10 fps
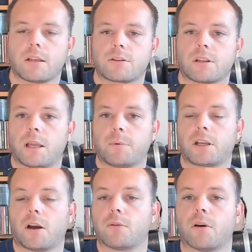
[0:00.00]
So there we
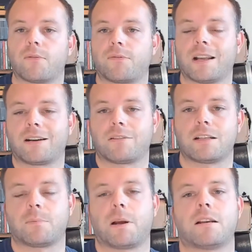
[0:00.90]
go, finger
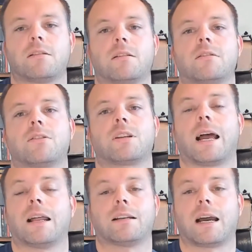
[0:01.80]
independence
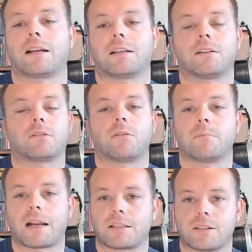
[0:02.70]
and adding
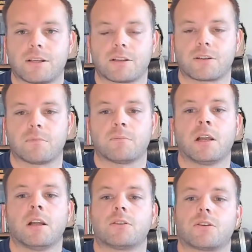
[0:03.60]
chromaticism
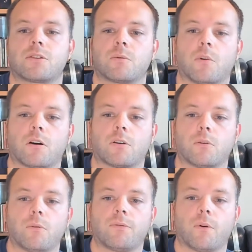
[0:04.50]
just to work on
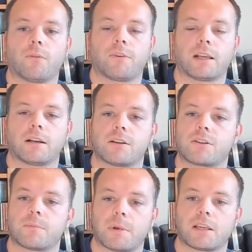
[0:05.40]
all 4
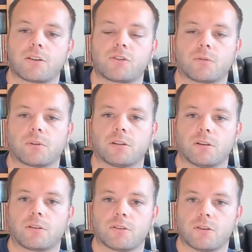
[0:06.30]
fingers, making sure that
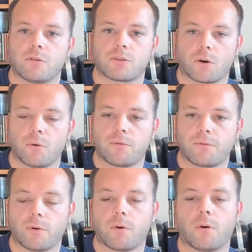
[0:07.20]
you can use all
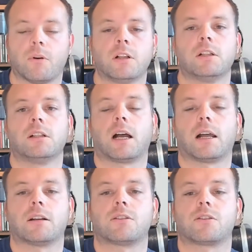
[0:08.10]
4 and